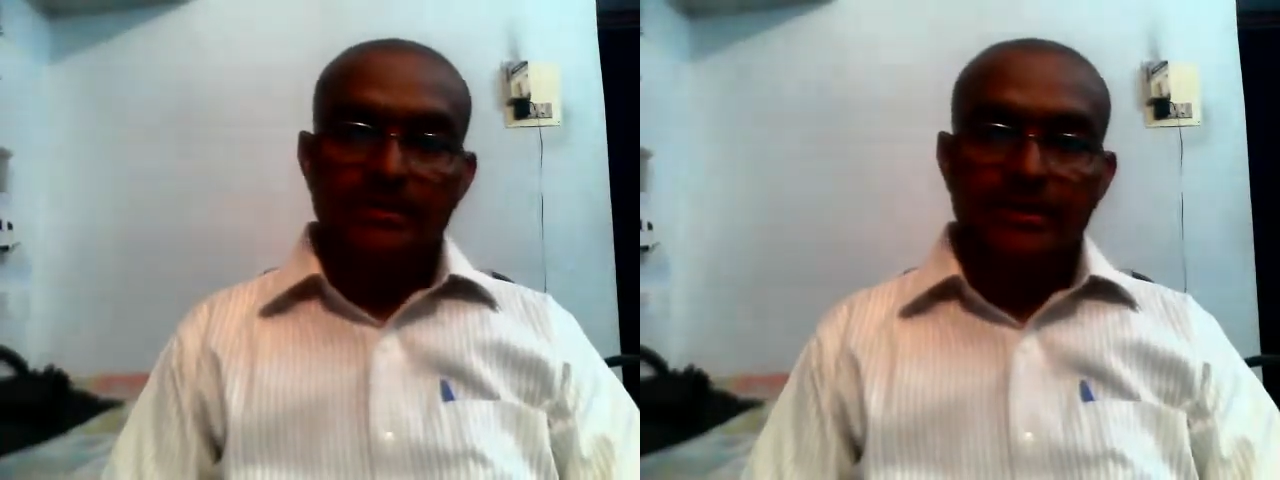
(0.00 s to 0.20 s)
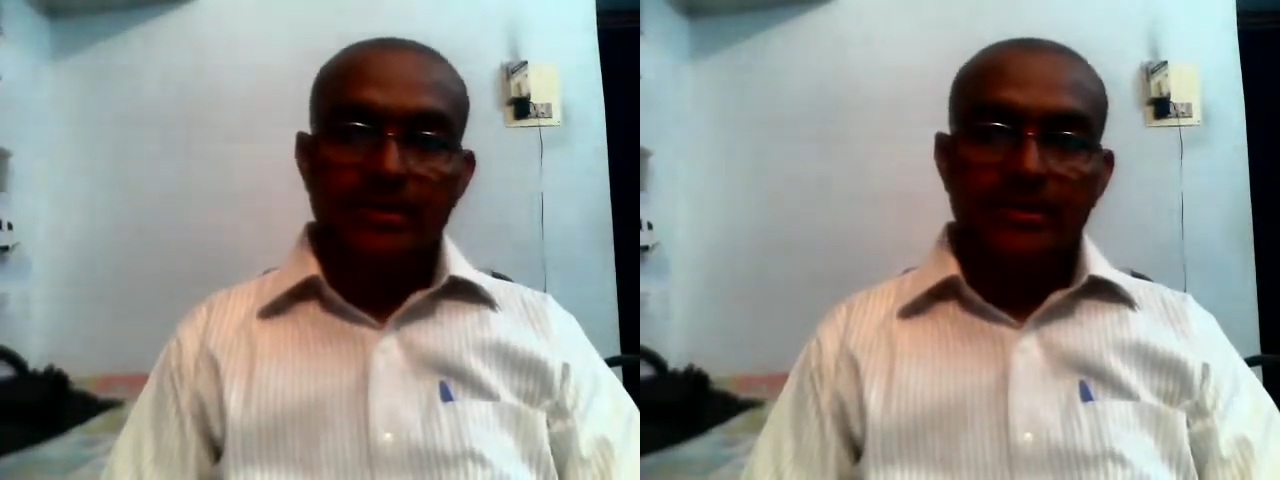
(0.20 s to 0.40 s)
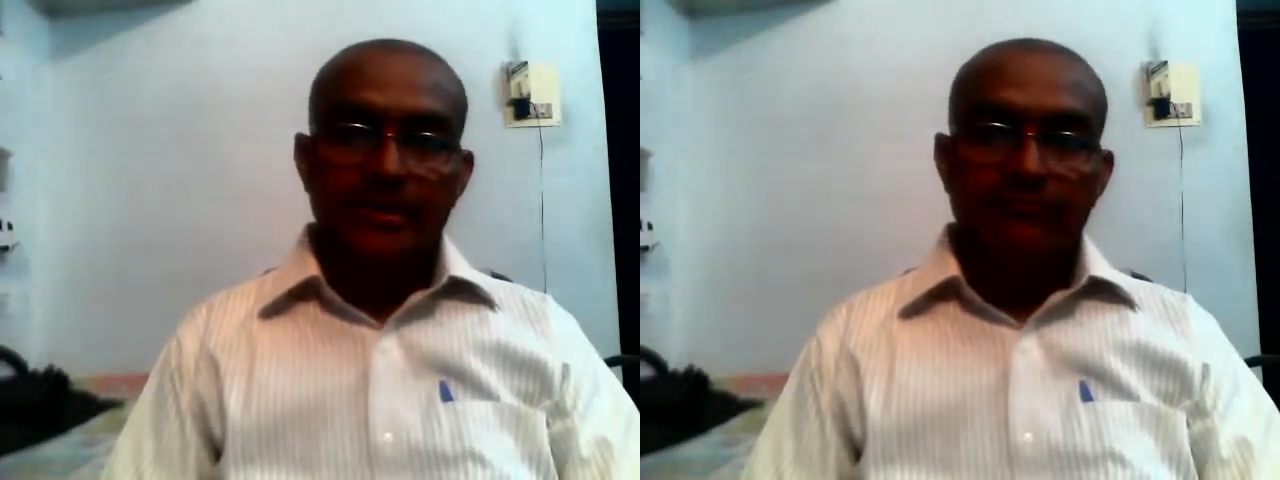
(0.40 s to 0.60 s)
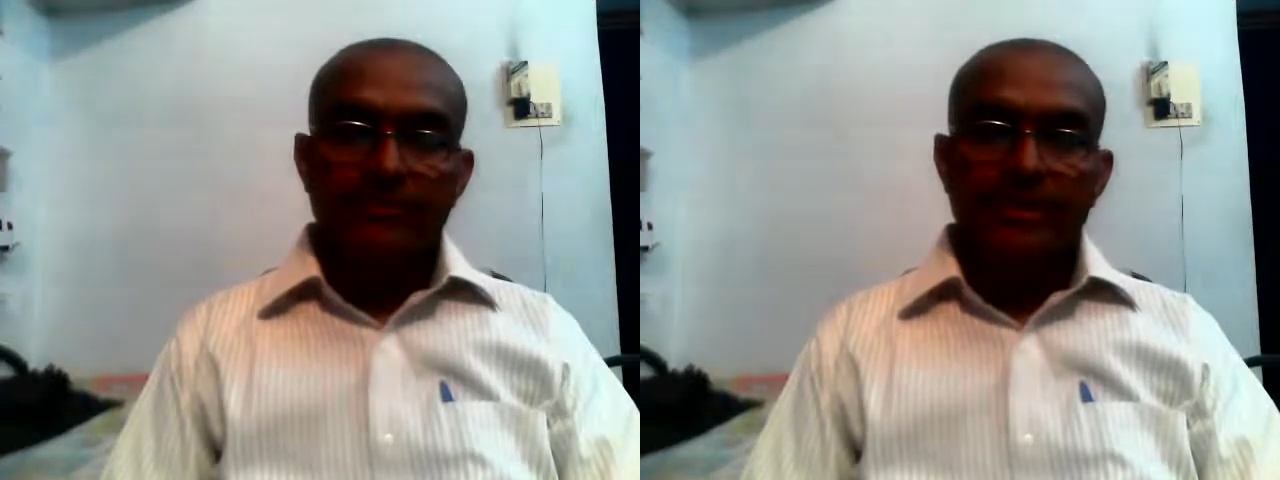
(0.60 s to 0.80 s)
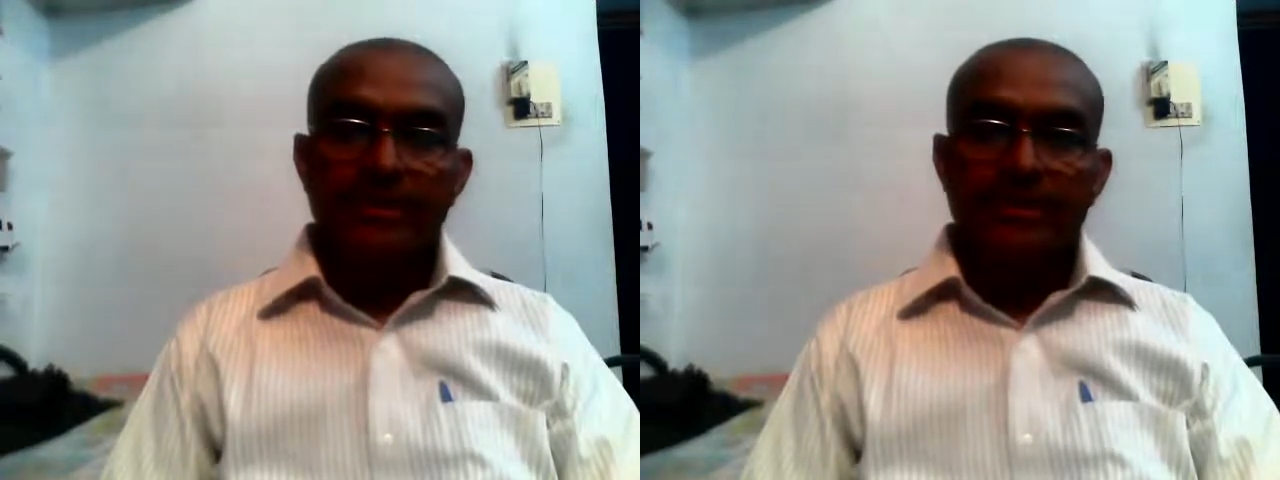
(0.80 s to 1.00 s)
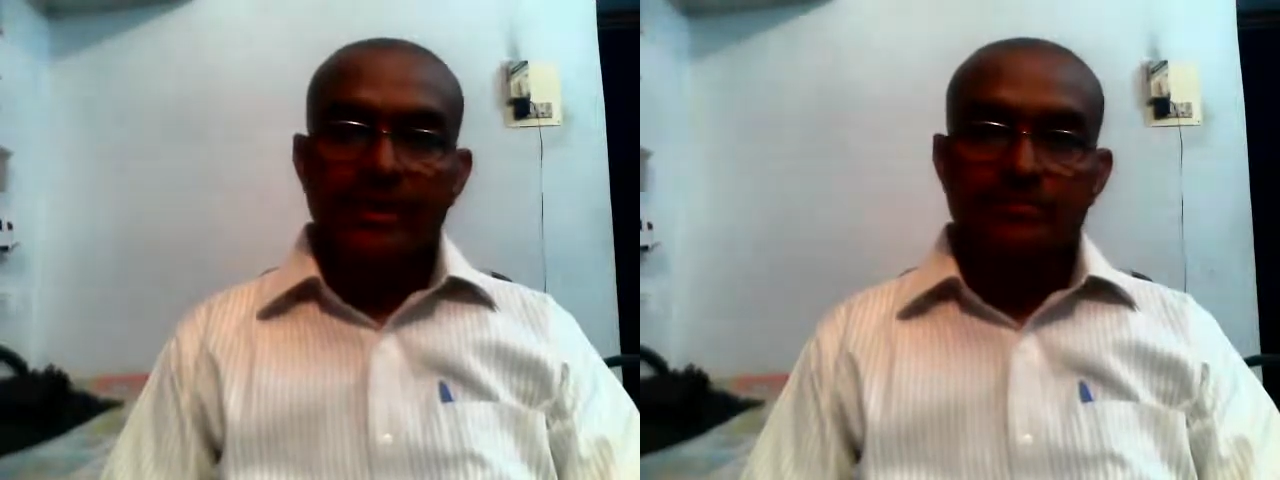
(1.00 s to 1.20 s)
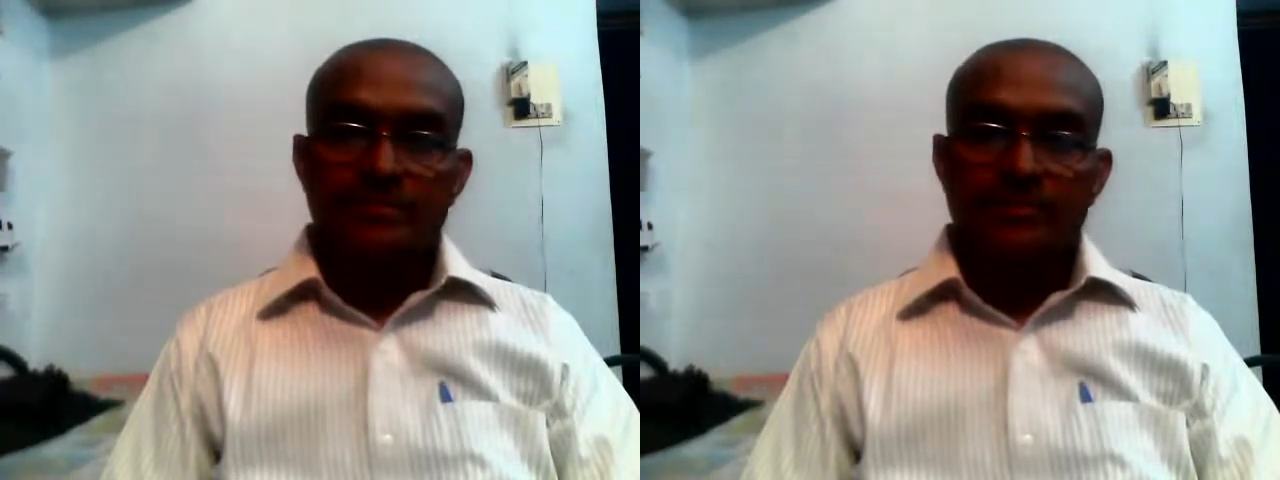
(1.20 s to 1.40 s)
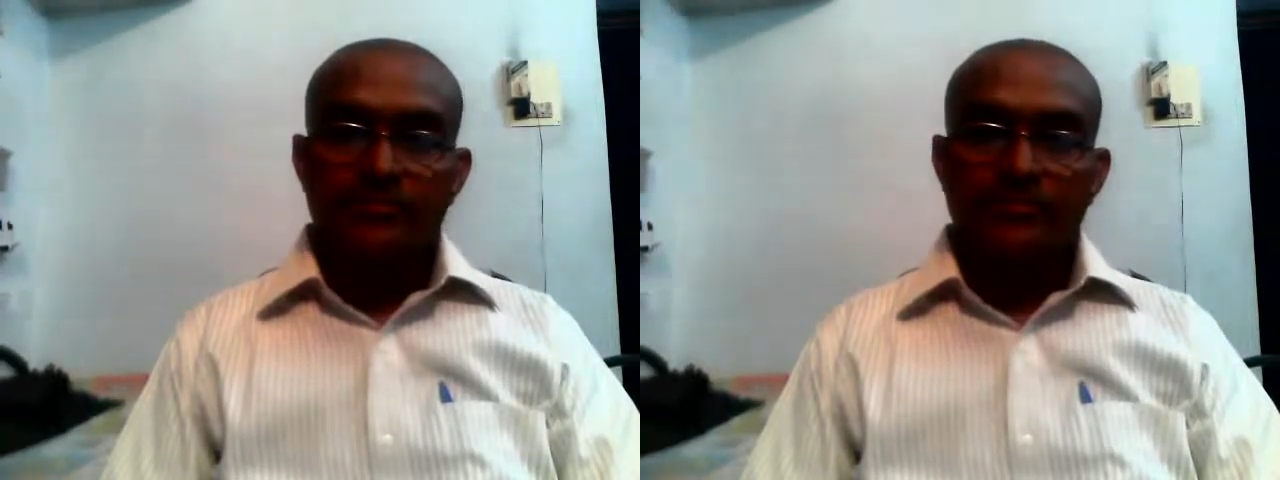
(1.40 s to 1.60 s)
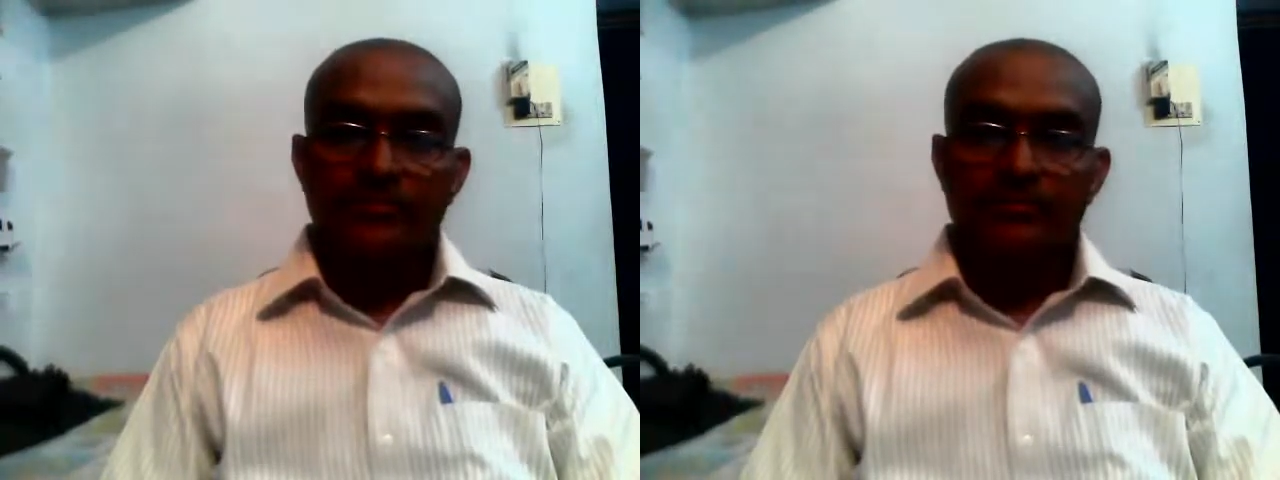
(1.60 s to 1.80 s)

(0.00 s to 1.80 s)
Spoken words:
There are different types of